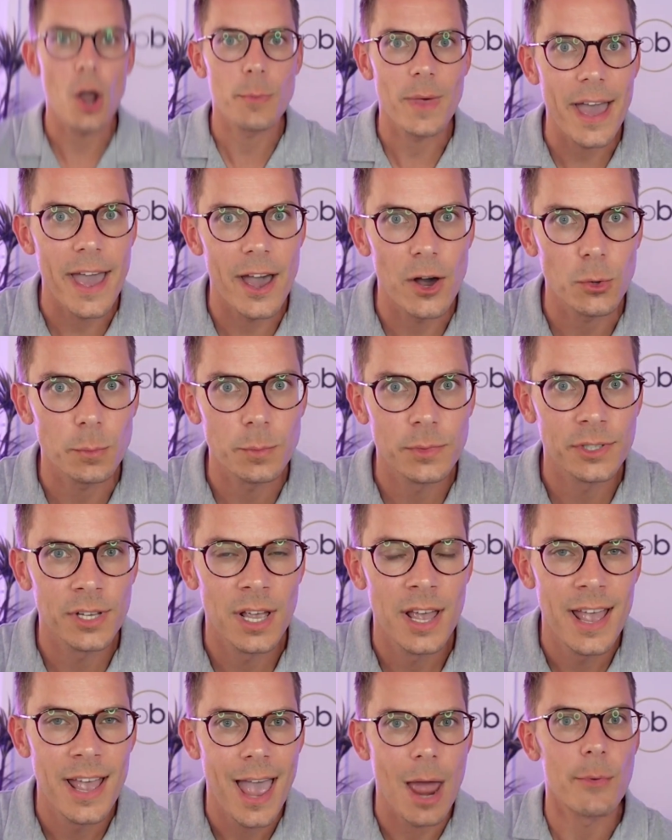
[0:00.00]
that helps.
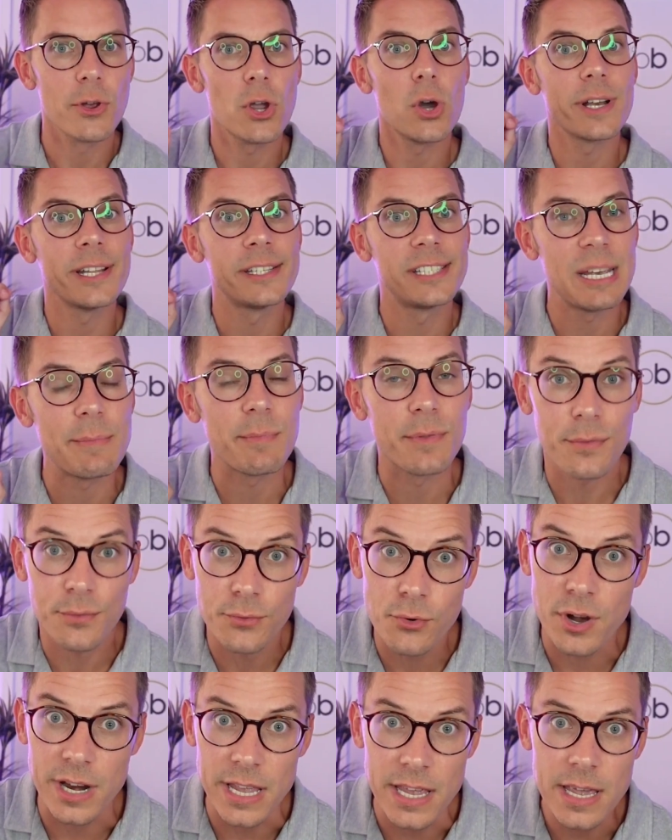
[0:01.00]
And regarding tip
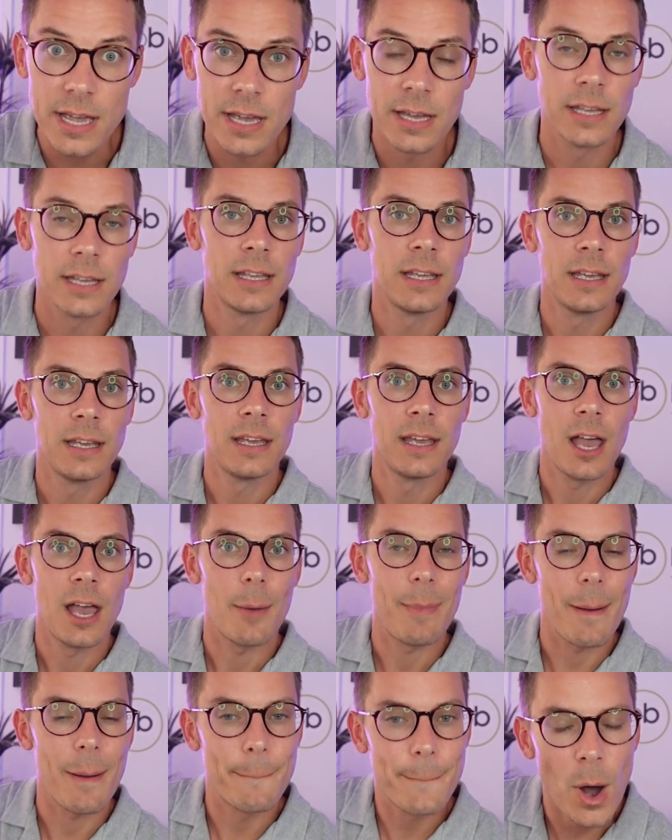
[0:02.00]
3
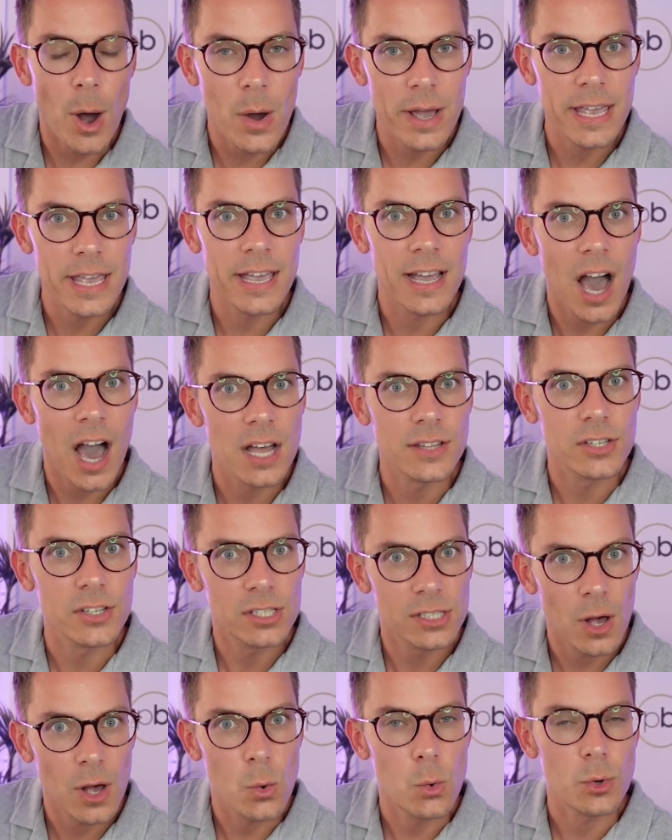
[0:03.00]
about buying
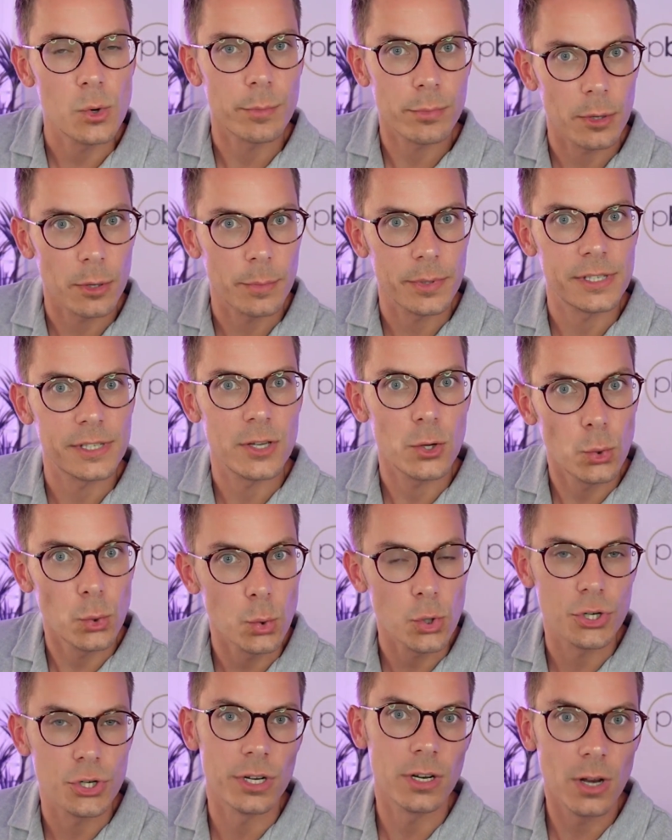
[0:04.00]
unsold property
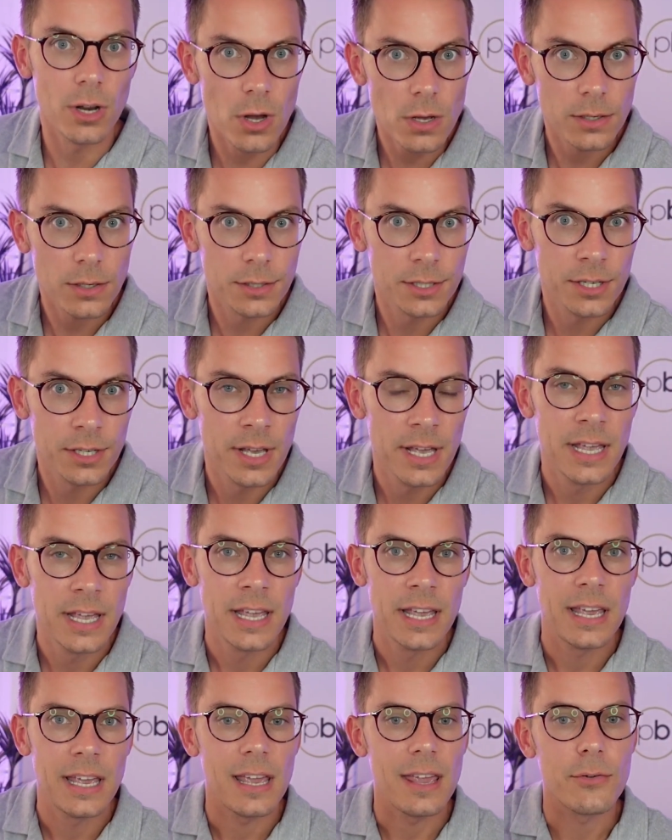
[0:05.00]
auction lots,
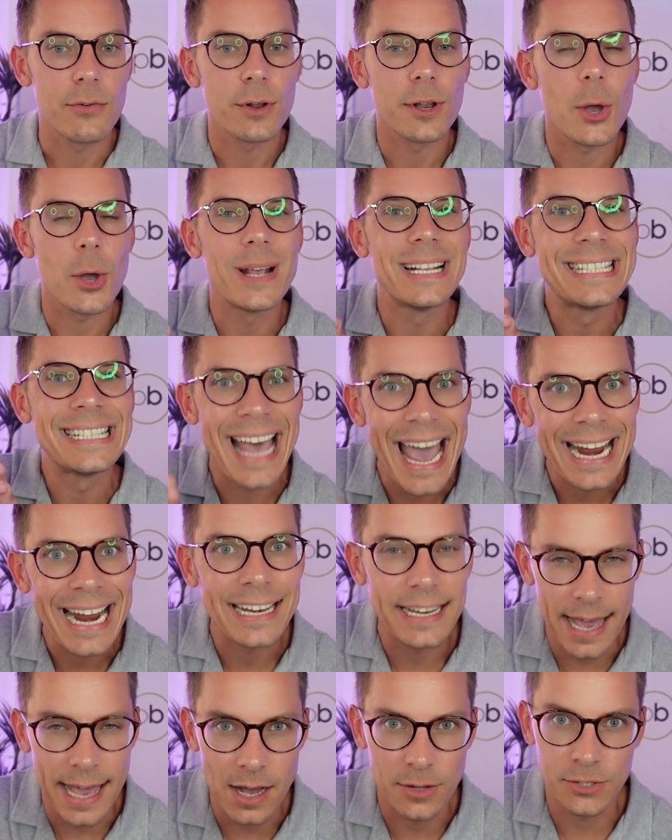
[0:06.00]
if you want to know
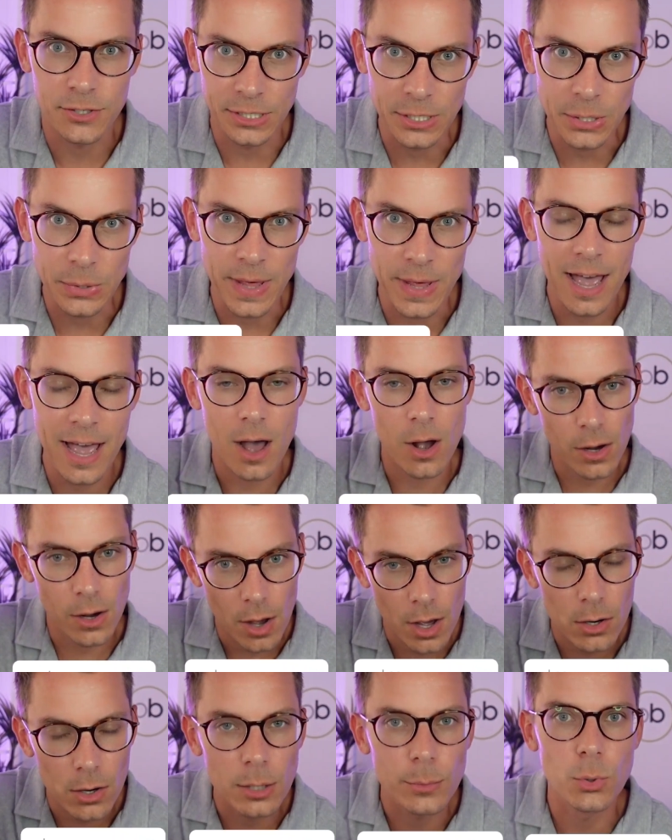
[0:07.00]
exactly how to do that, I'll go
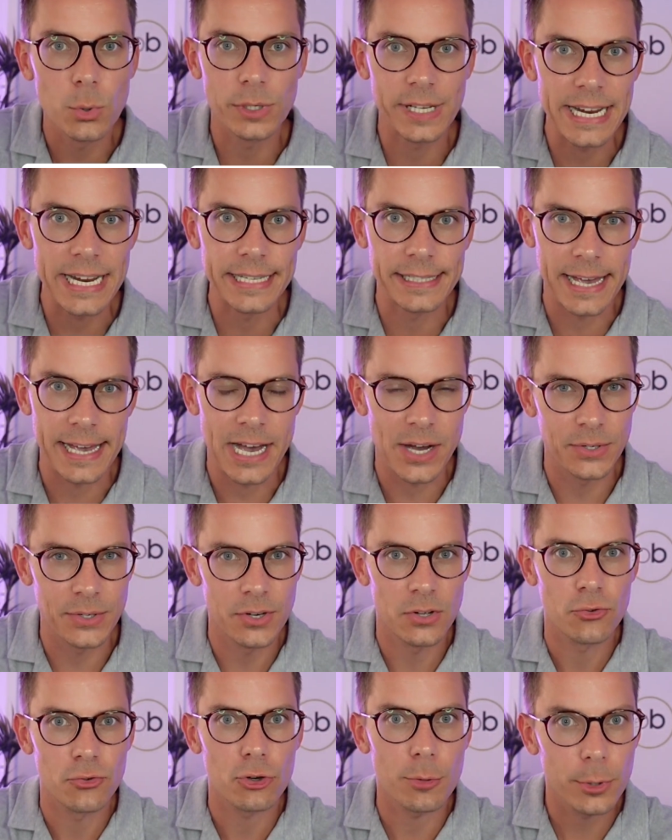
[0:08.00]
a lot more detailed.
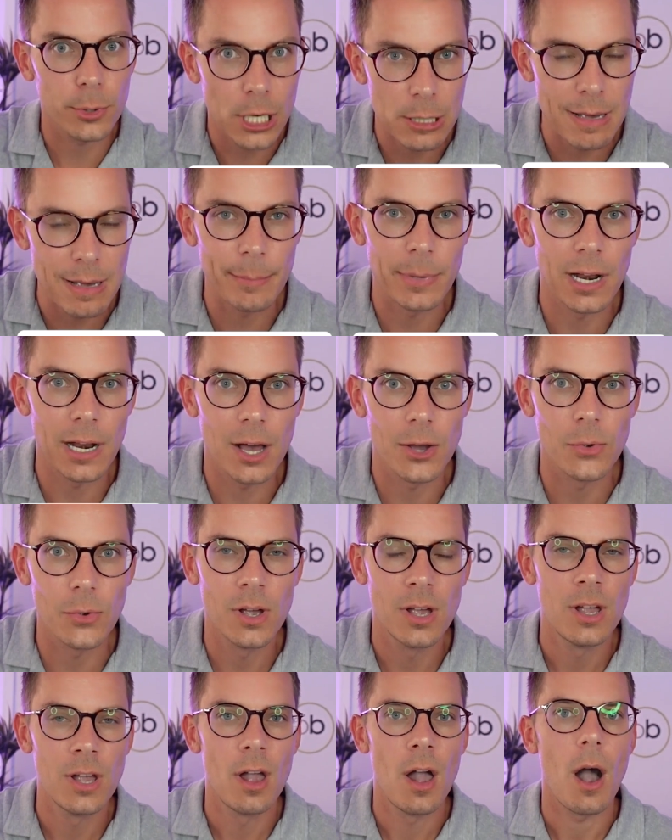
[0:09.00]
Drop a comment below.
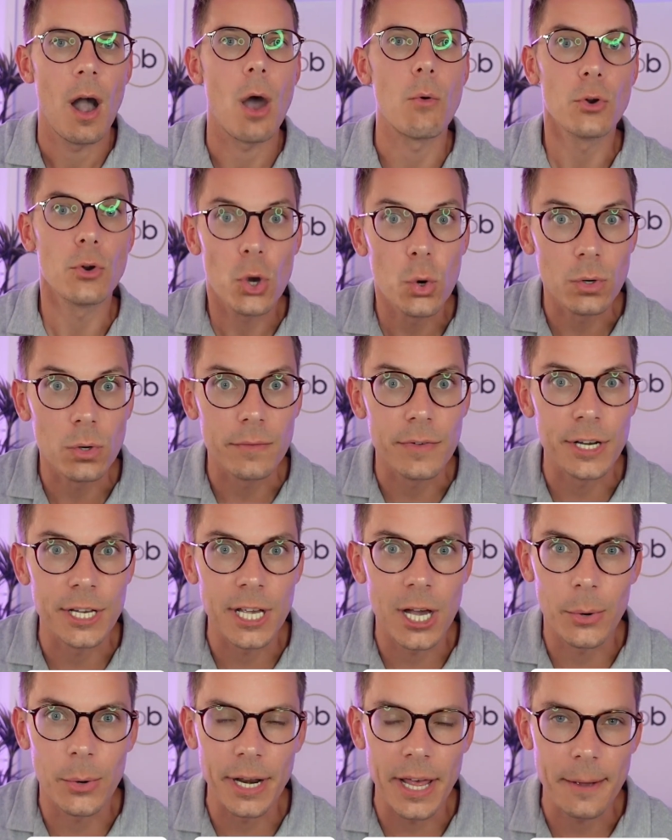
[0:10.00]
I'll record a
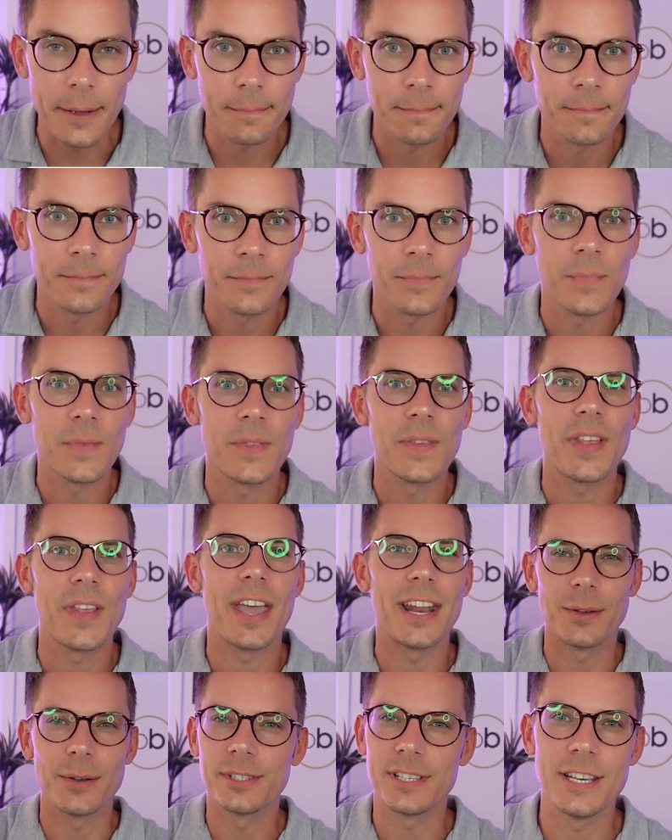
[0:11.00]
video on it,
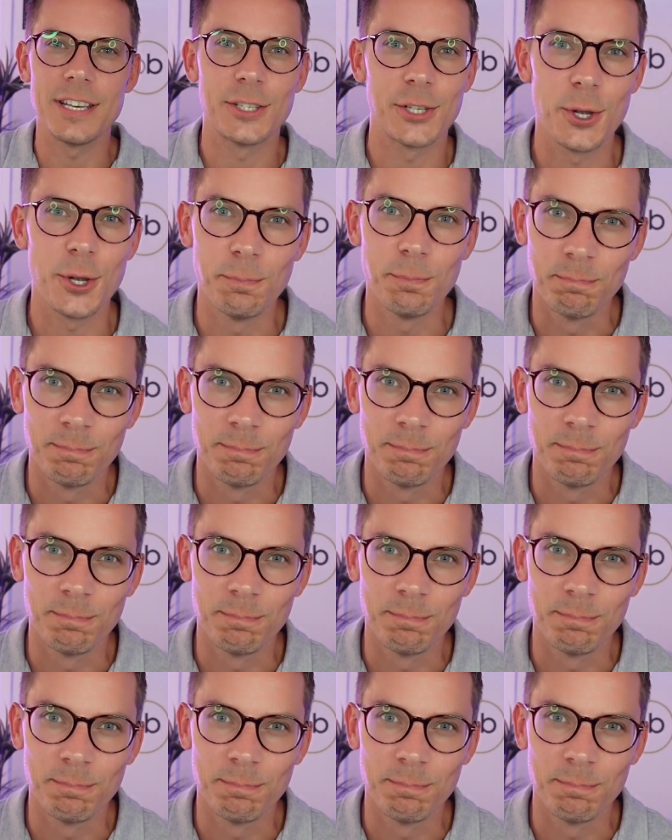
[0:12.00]
and I'll see you soon.